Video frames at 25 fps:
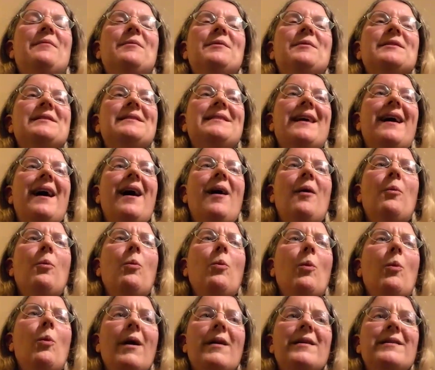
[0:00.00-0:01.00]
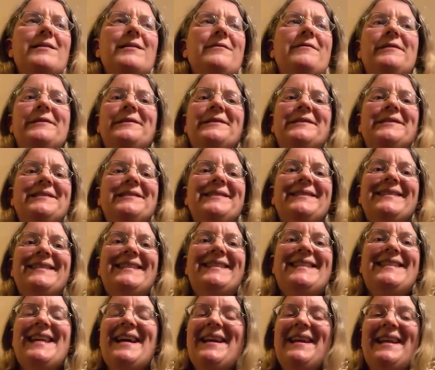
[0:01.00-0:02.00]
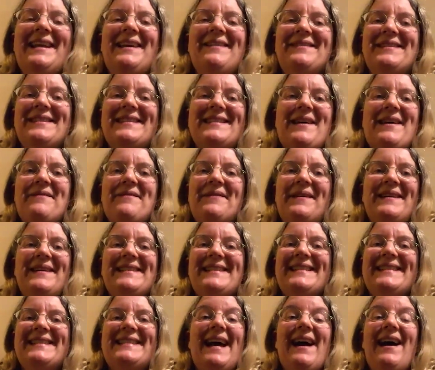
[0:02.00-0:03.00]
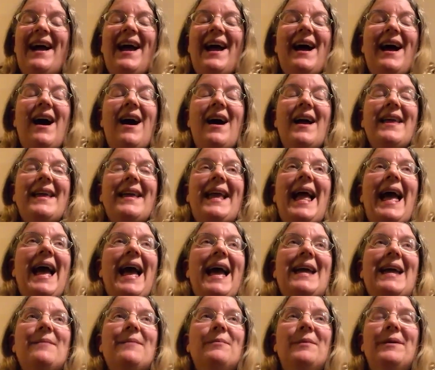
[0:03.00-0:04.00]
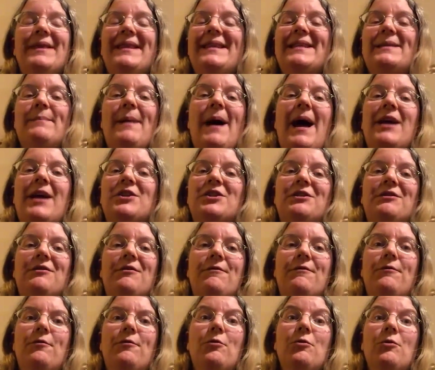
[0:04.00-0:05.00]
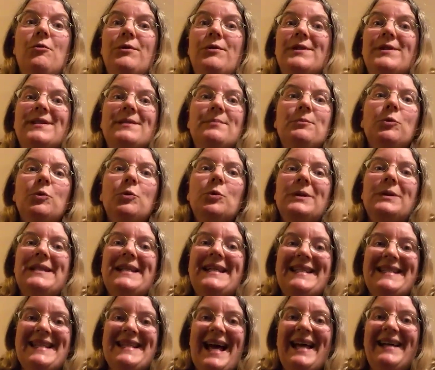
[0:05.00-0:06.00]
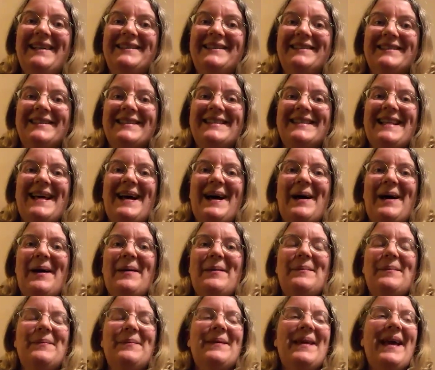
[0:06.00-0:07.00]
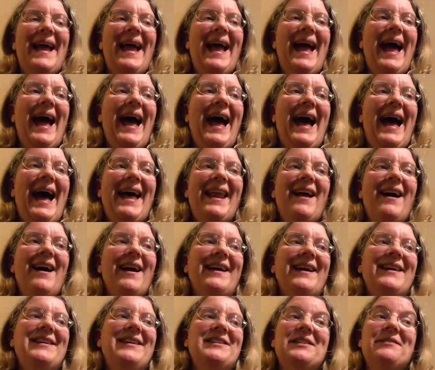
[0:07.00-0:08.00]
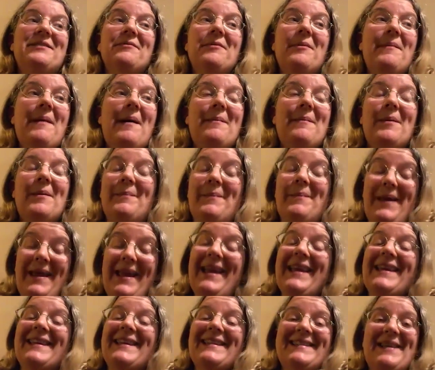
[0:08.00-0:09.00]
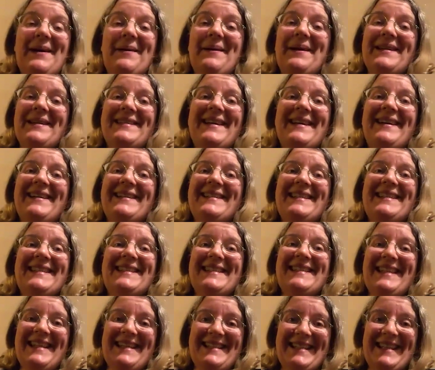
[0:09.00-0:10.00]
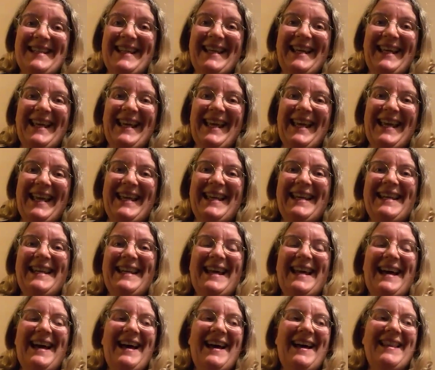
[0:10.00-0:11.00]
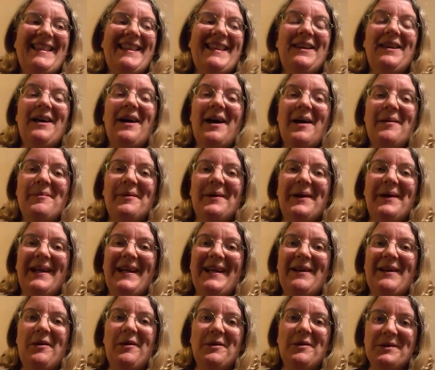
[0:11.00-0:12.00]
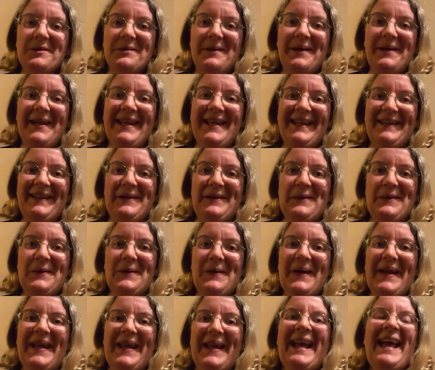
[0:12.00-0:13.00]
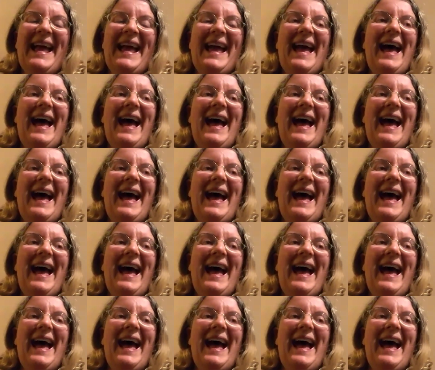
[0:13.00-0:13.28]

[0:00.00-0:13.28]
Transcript: it was a wonderful journey of discovery. As I say, I came with this passion for the small details. And I could just remember being so excited sitting in the library in Ottawa, Illinois,